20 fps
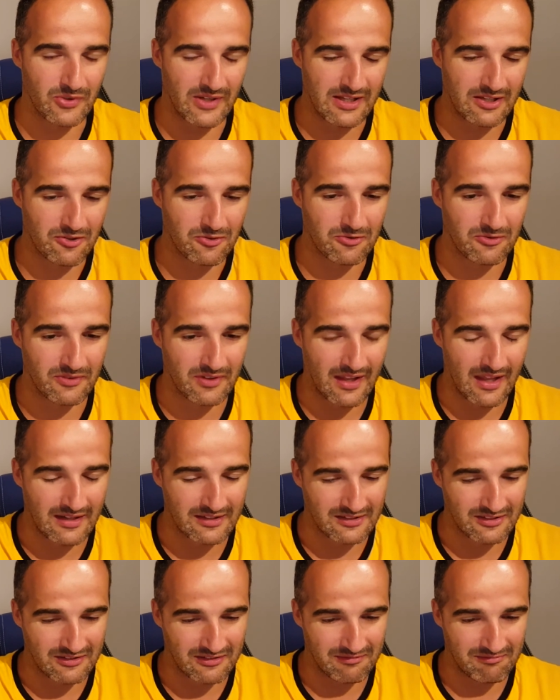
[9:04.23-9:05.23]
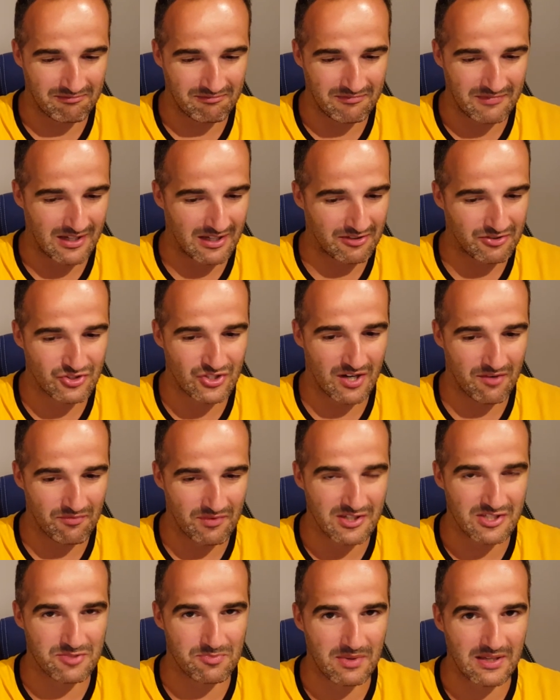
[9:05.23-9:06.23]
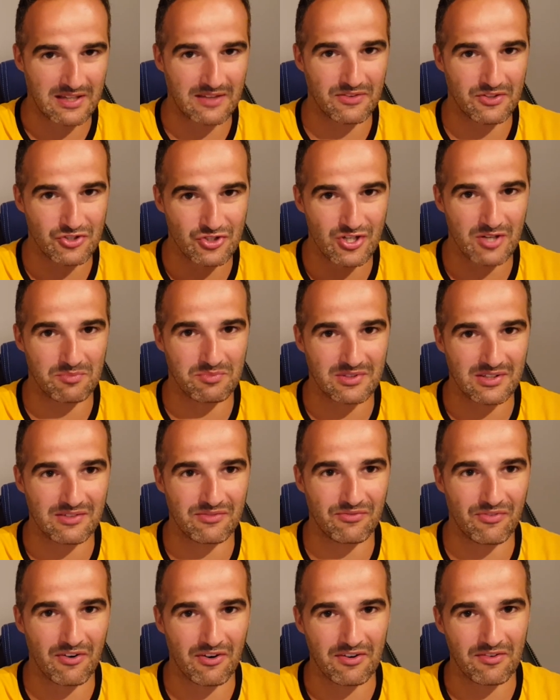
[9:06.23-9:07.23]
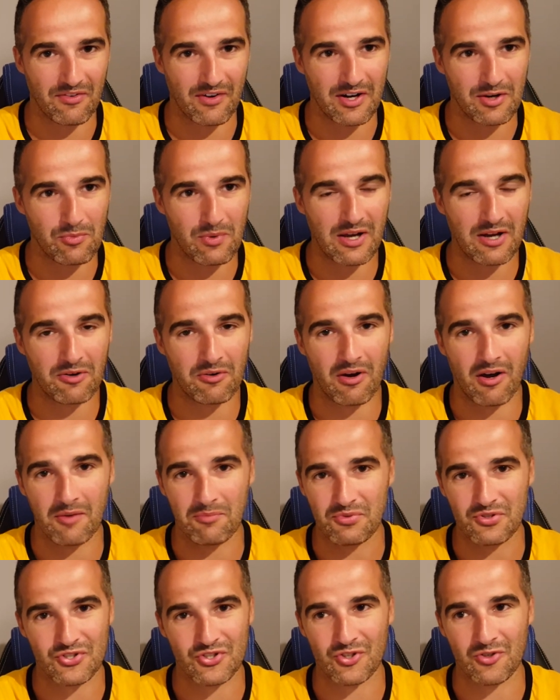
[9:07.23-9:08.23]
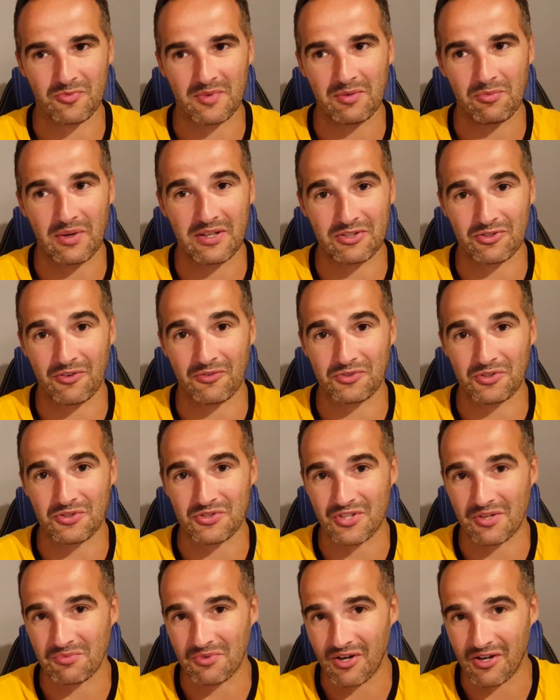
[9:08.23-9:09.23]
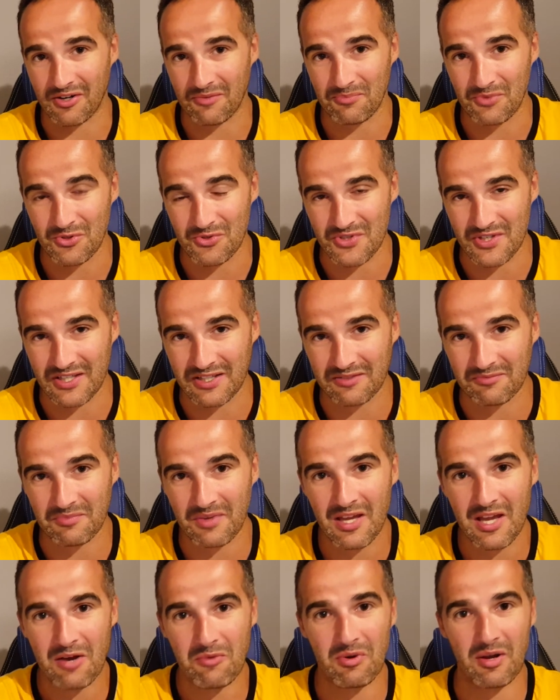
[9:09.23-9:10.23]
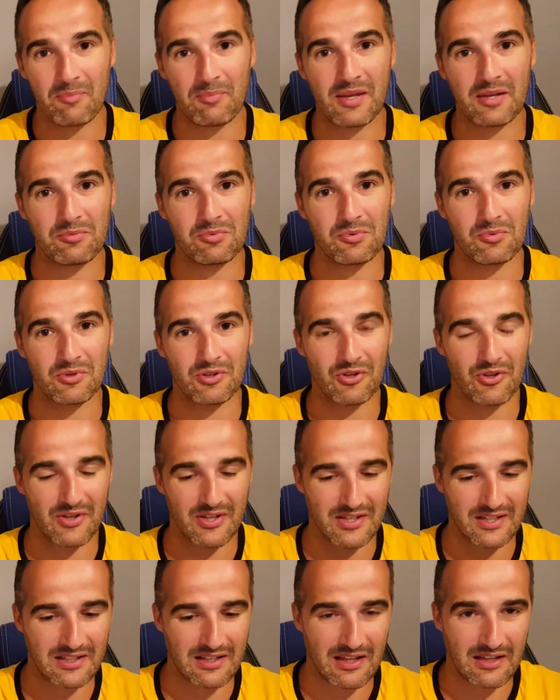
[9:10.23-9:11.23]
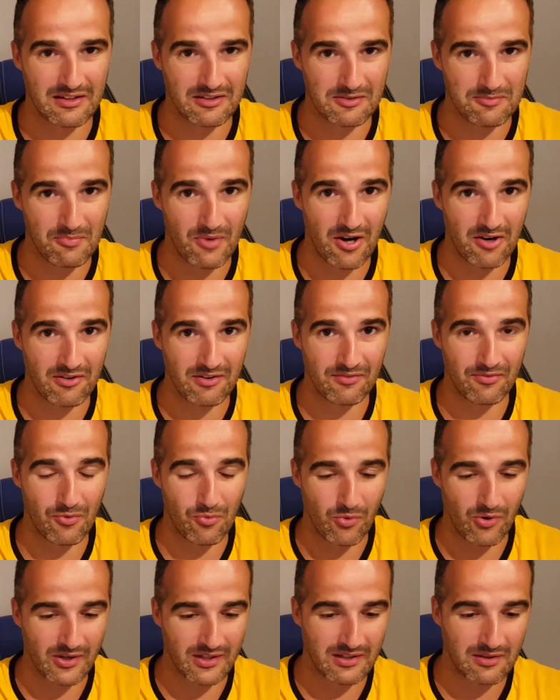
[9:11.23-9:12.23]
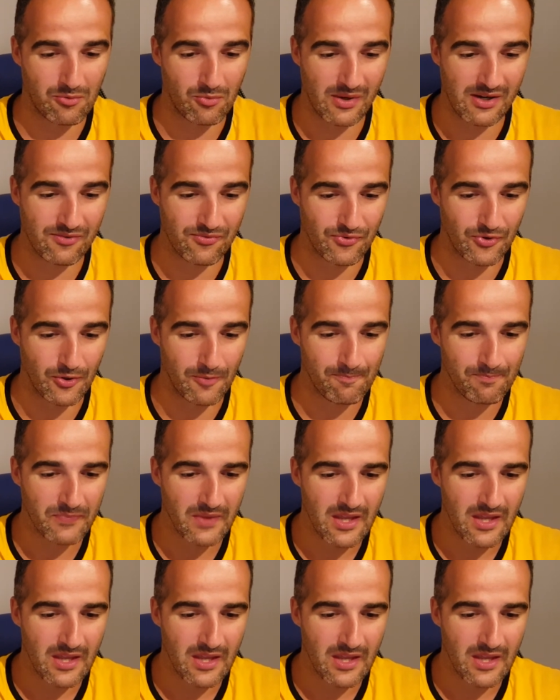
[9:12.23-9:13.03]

niggle, and yeah, generally speaking, the ship did very, very well. I presume it went off to some kind of museum where people would look at it and admire it for what it went through.